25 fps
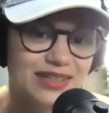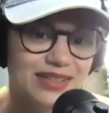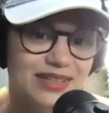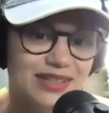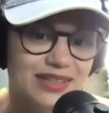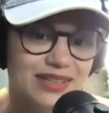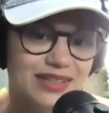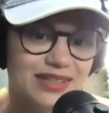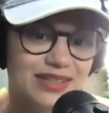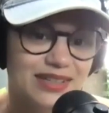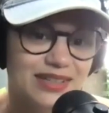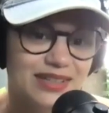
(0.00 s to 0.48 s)

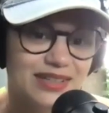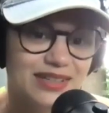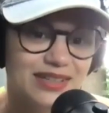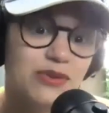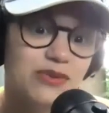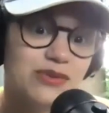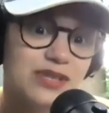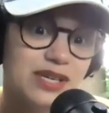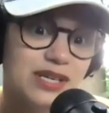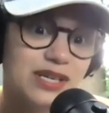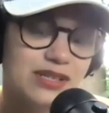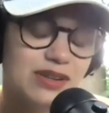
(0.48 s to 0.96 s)
Although
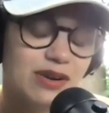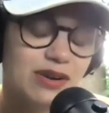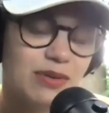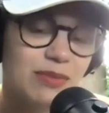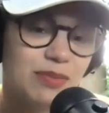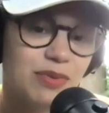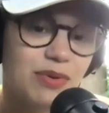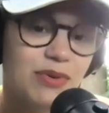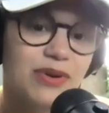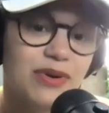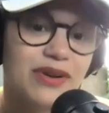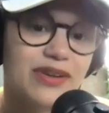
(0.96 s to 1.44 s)
those things are
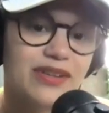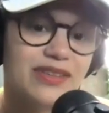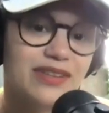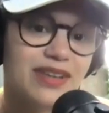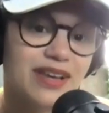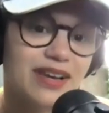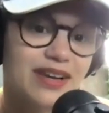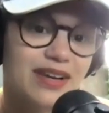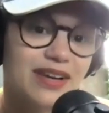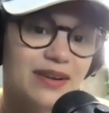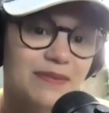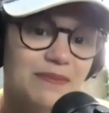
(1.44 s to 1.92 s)
important.
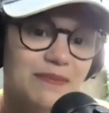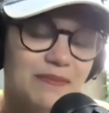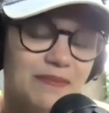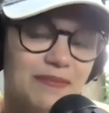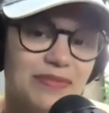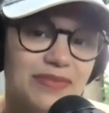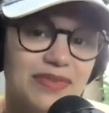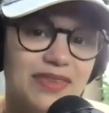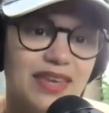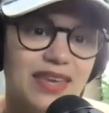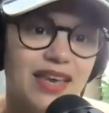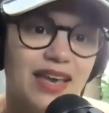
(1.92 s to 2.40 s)
Like,
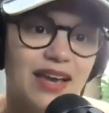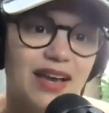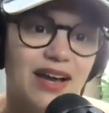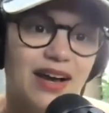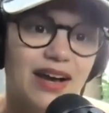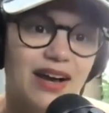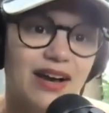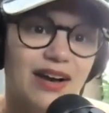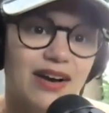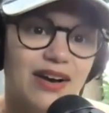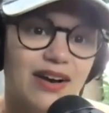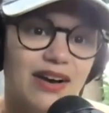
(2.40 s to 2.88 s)

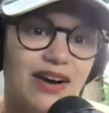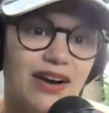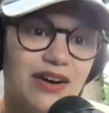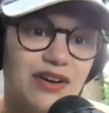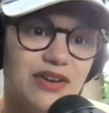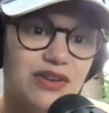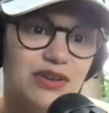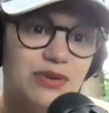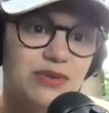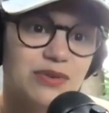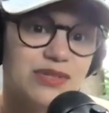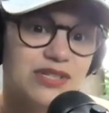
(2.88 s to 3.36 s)
are
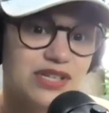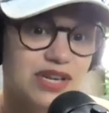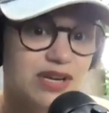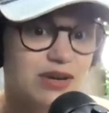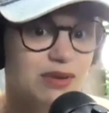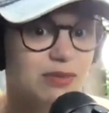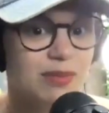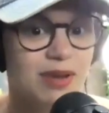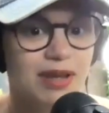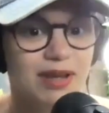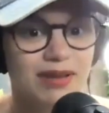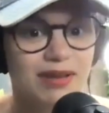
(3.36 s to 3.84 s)
you a
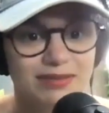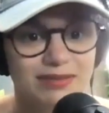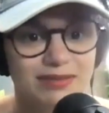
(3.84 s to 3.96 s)
gentleman?